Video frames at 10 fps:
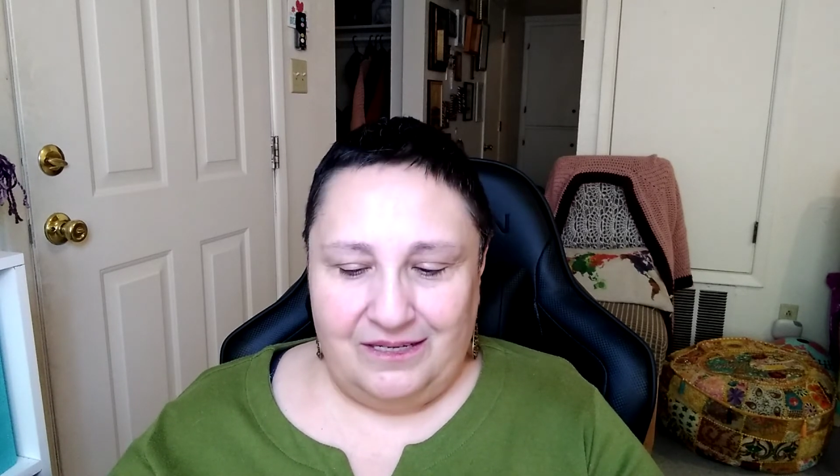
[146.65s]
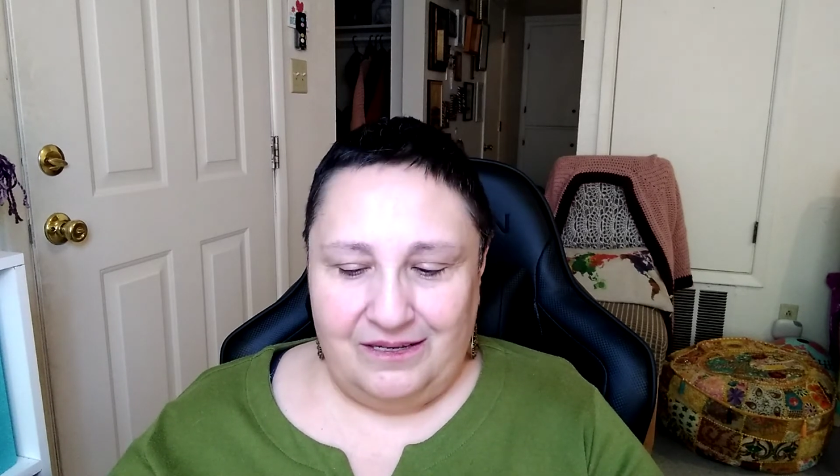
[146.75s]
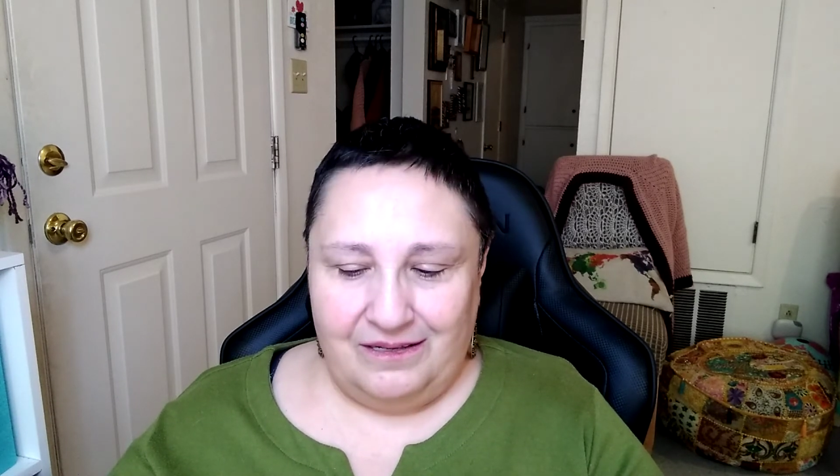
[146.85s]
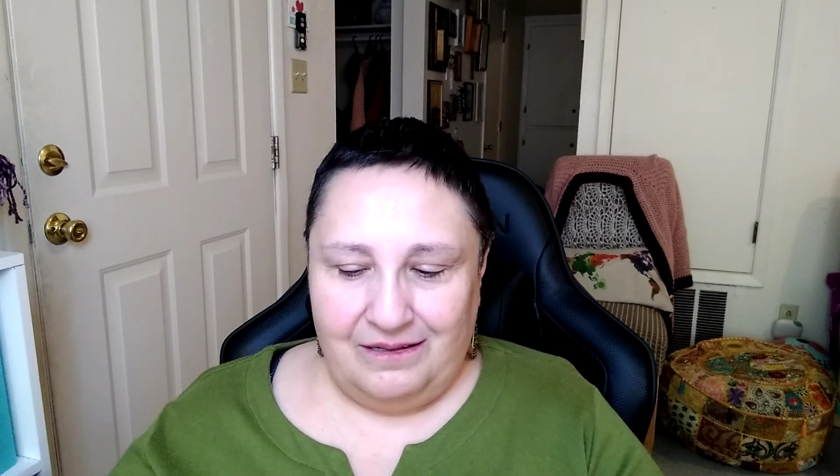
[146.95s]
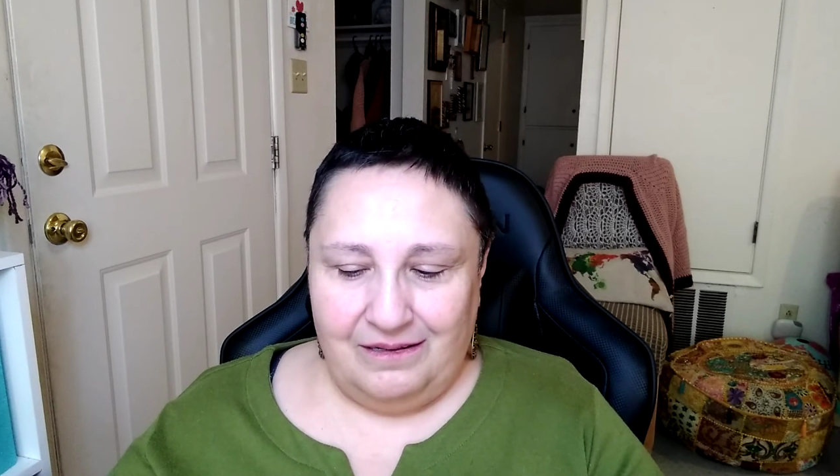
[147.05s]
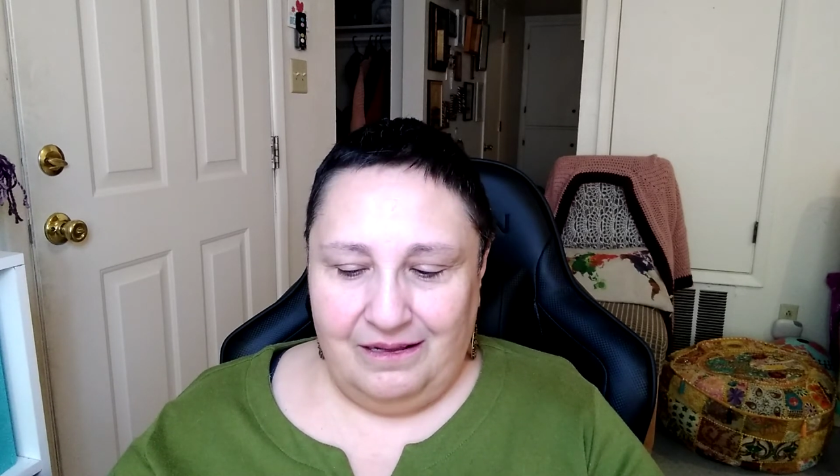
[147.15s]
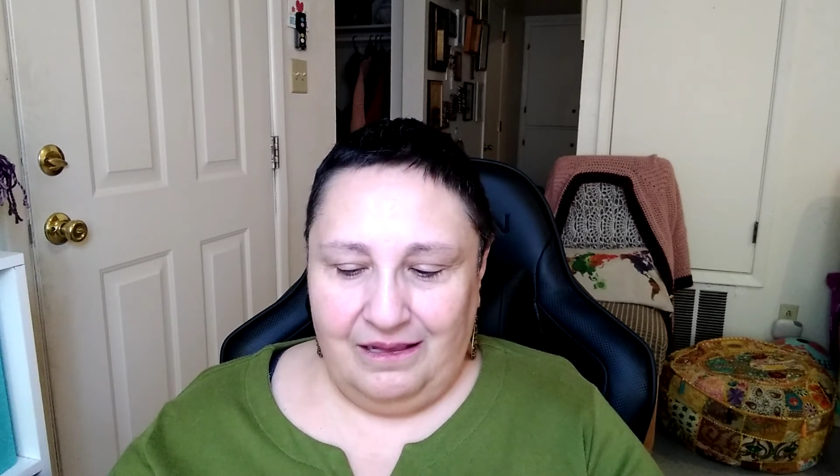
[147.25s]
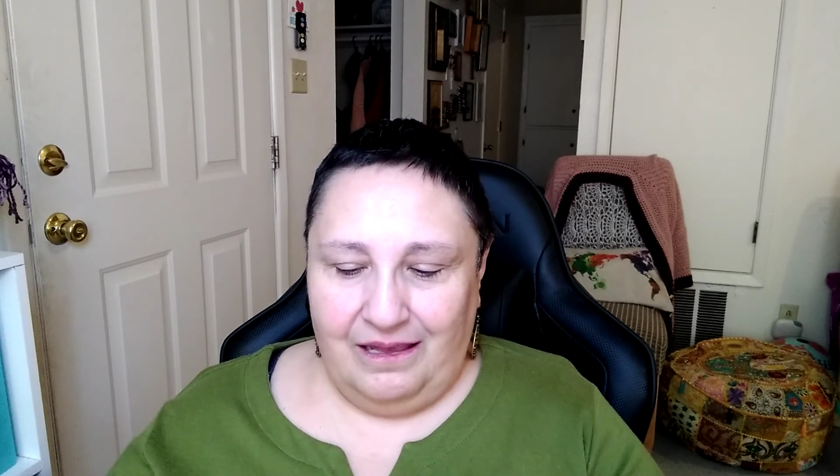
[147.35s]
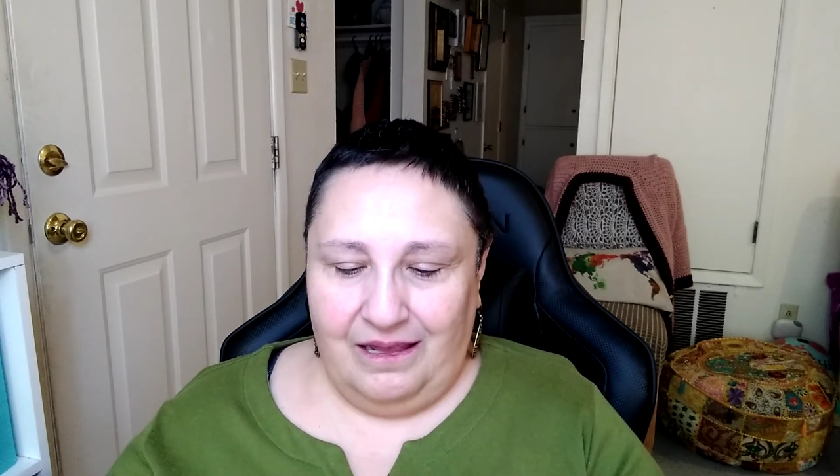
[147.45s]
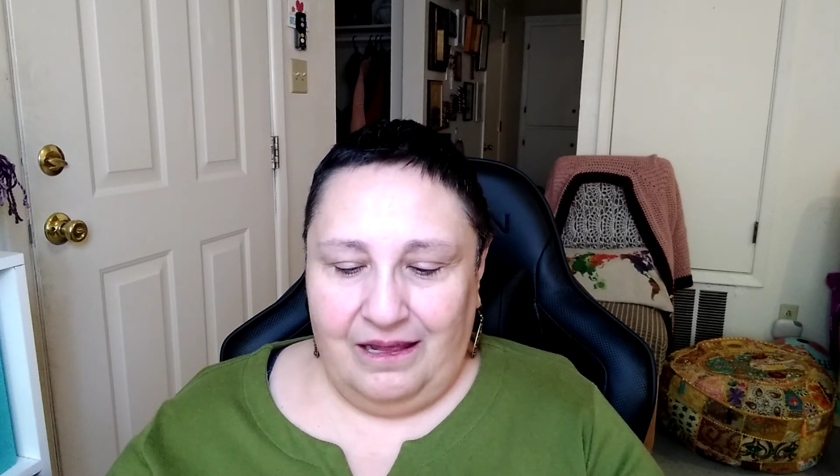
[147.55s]
to
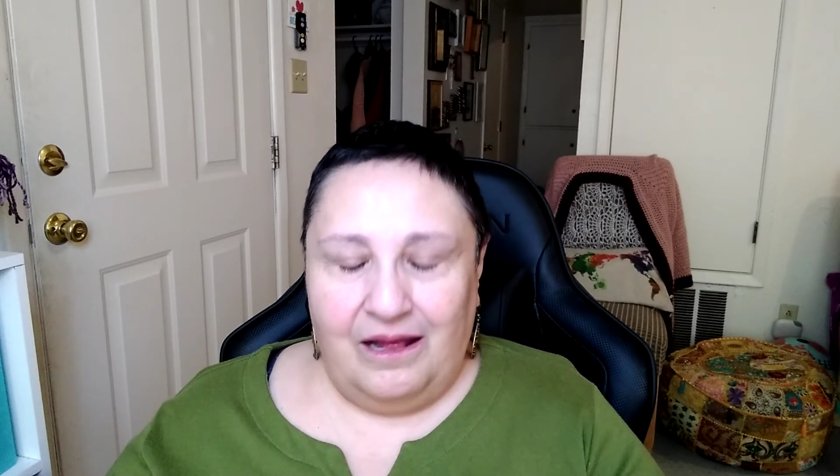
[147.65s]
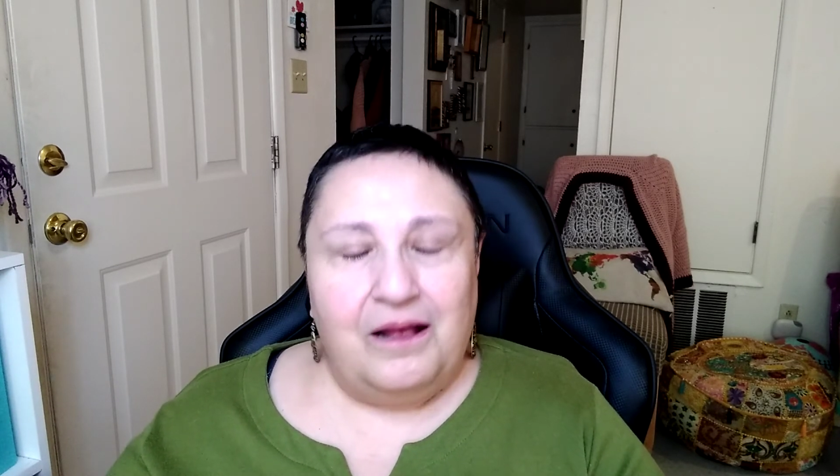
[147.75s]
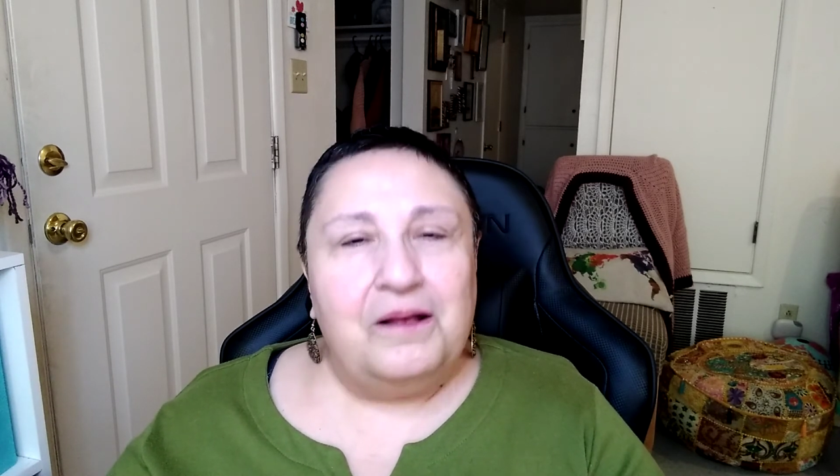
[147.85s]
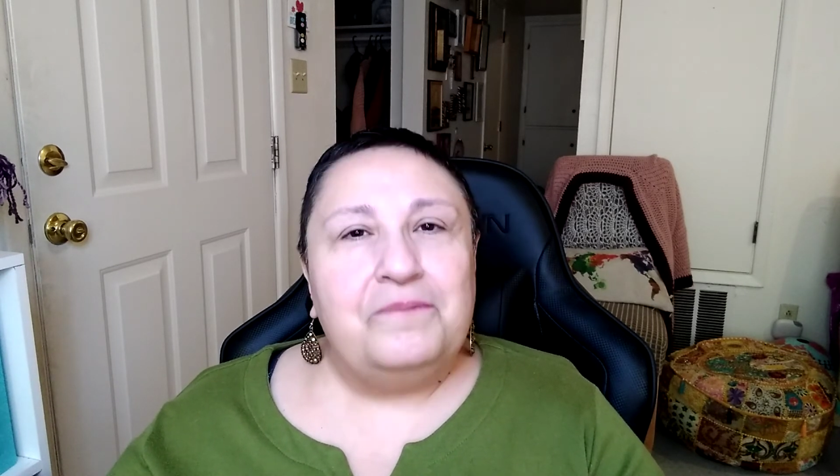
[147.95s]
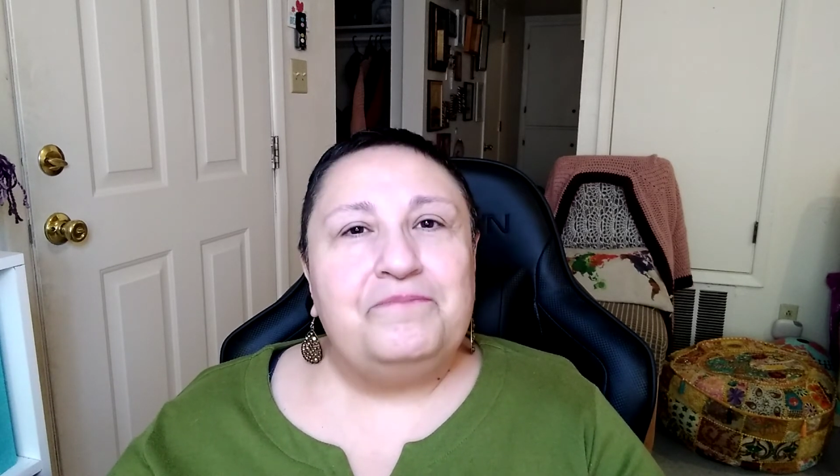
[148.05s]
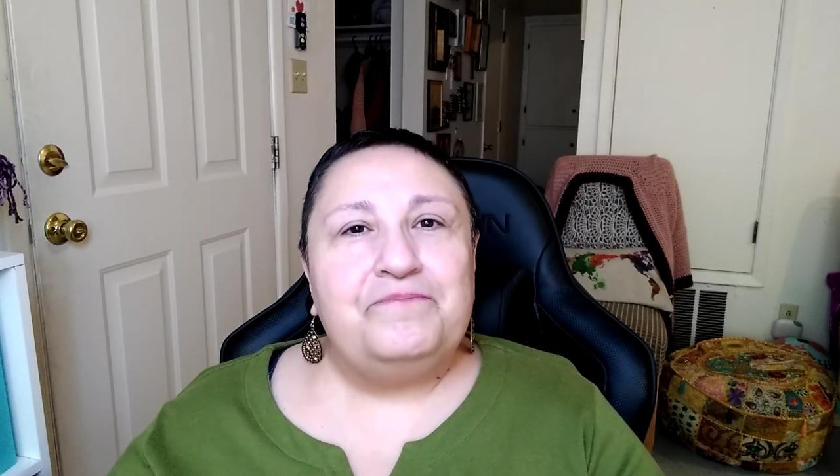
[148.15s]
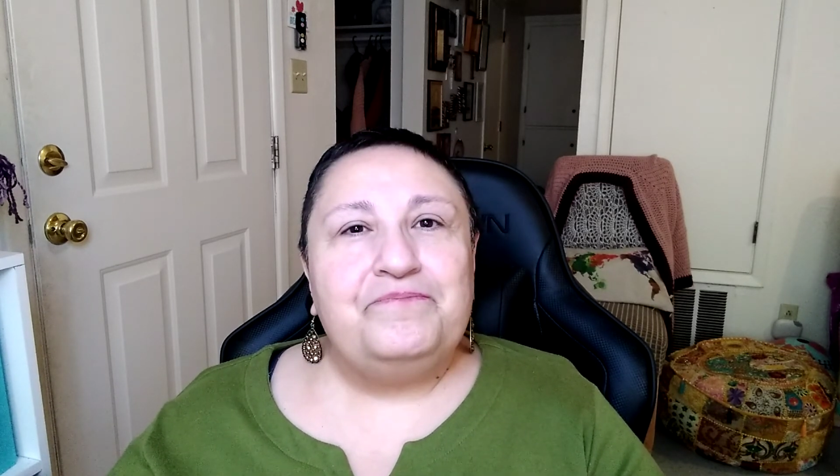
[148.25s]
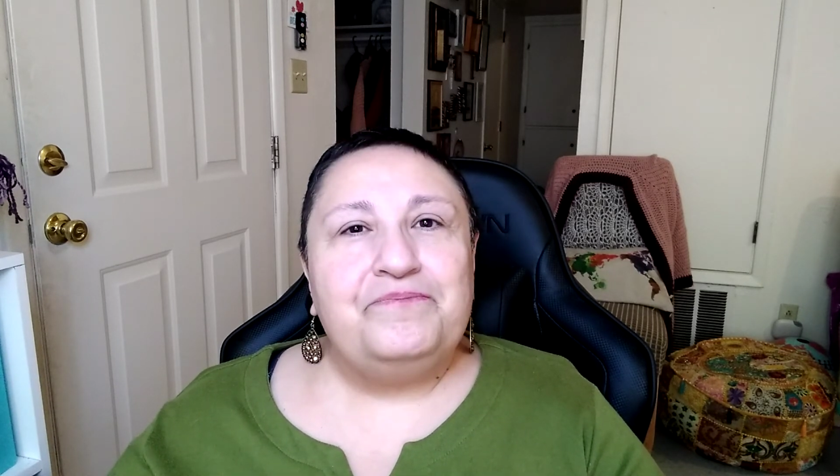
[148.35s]
um,